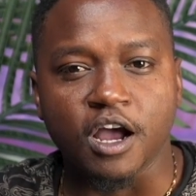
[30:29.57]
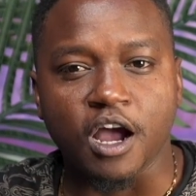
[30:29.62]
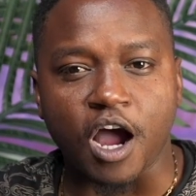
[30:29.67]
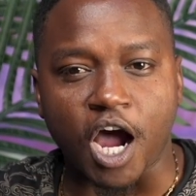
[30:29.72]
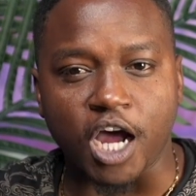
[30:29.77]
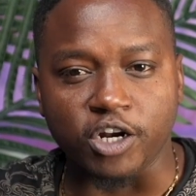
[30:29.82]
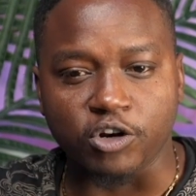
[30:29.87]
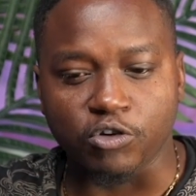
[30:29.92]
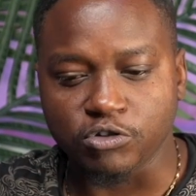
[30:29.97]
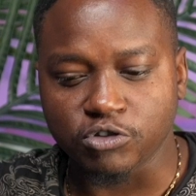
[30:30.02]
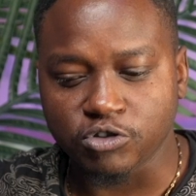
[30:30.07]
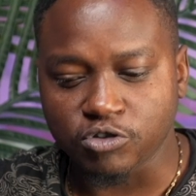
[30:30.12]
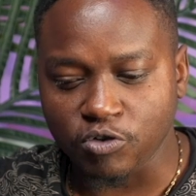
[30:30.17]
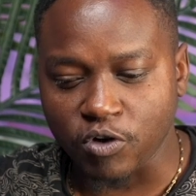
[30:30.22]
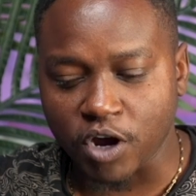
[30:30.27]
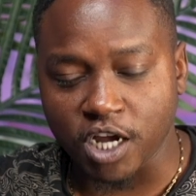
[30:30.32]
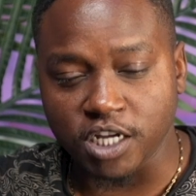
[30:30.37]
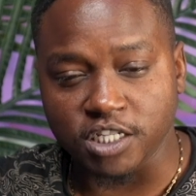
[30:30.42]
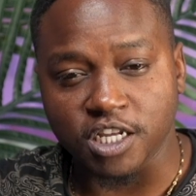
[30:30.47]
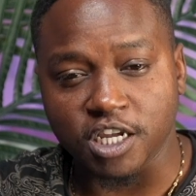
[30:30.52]
And also,
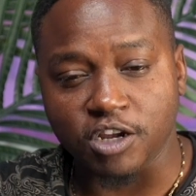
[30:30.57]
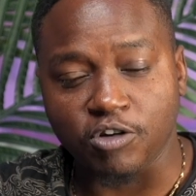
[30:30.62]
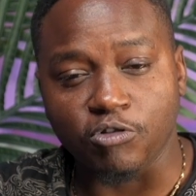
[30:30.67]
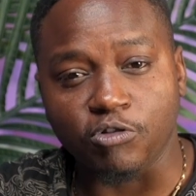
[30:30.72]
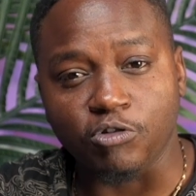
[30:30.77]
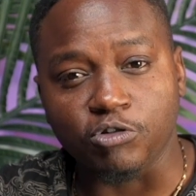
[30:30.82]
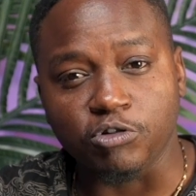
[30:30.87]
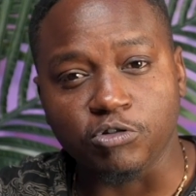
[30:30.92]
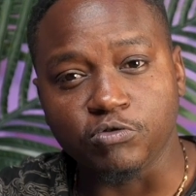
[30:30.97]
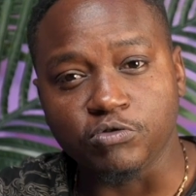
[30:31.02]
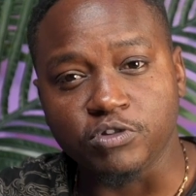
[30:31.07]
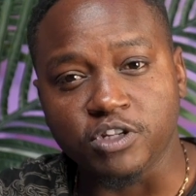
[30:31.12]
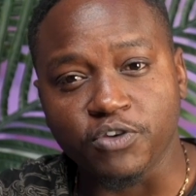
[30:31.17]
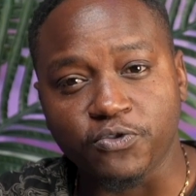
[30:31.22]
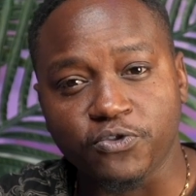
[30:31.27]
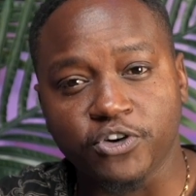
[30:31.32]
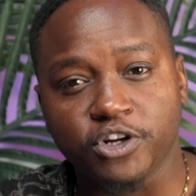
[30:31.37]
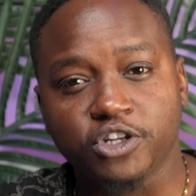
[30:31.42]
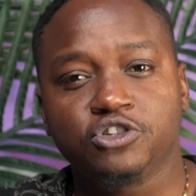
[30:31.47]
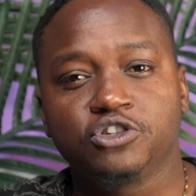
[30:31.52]
as I conclude, the
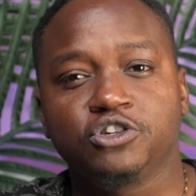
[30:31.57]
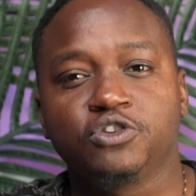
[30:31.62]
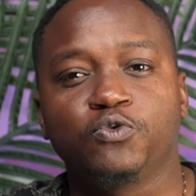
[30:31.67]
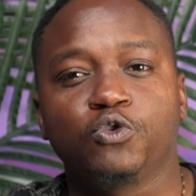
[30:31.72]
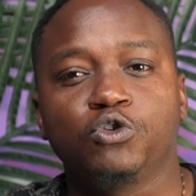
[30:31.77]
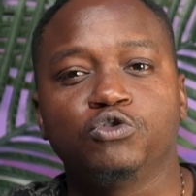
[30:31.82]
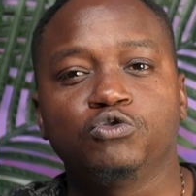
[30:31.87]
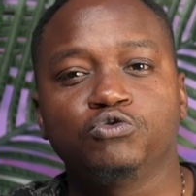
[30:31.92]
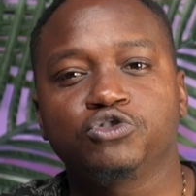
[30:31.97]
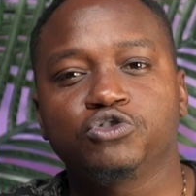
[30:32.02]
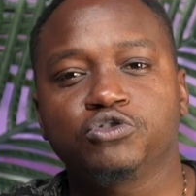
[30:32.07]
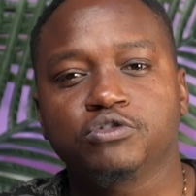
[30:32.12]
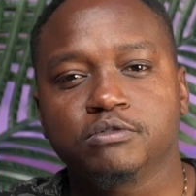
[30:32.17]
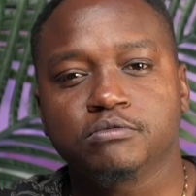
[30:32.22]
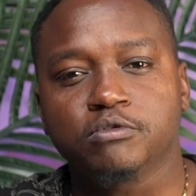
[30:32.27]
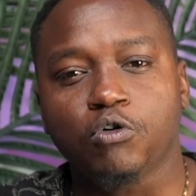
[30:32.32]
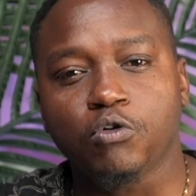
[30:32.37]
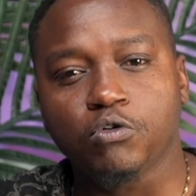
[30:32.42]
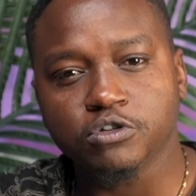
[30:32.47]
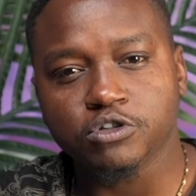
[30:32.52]
French Revolution
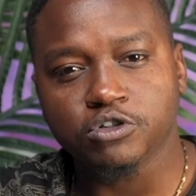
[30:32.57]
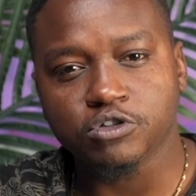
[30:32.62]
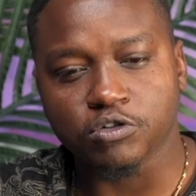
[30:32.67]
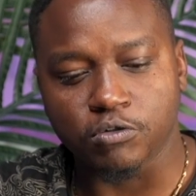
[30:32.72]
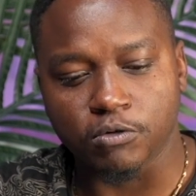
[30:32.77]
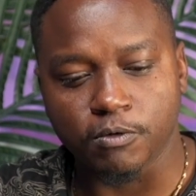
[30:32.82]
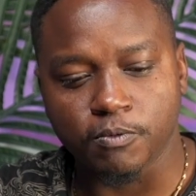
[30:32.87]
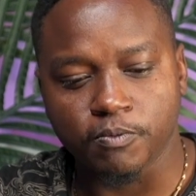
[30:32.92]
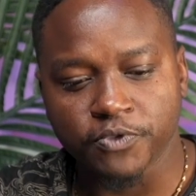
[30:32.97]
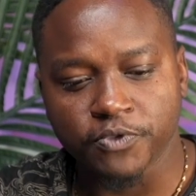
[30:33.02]
also